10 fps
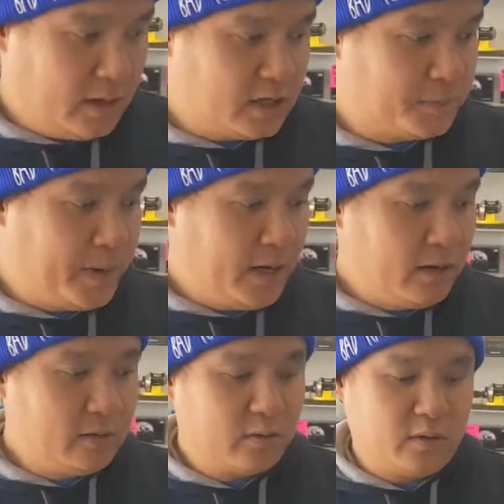In the
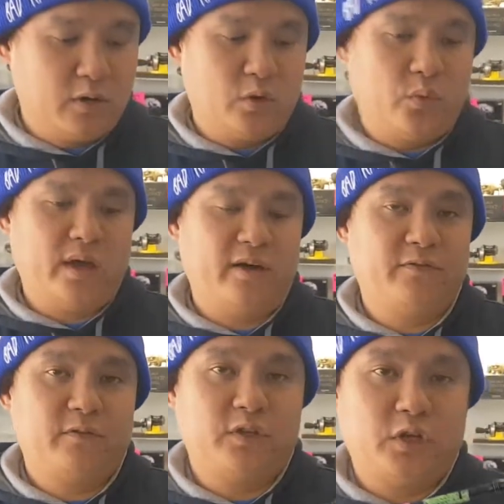spinning, we
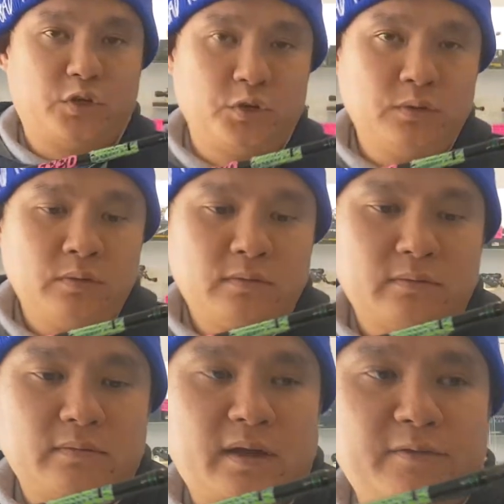have the 2
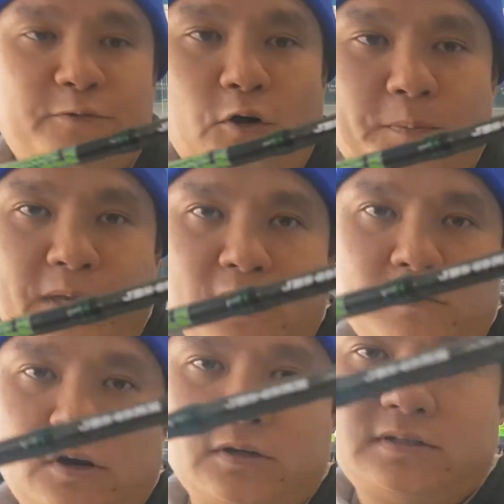and 4
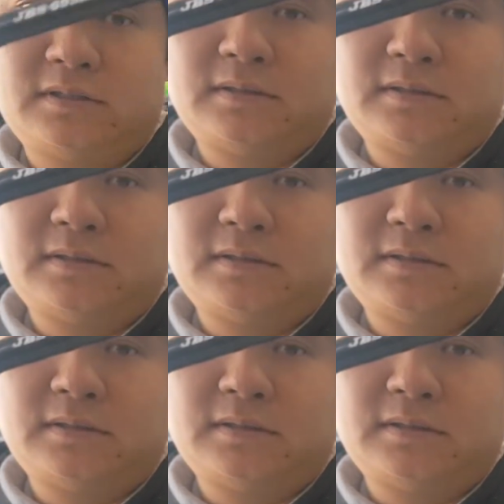PE rods.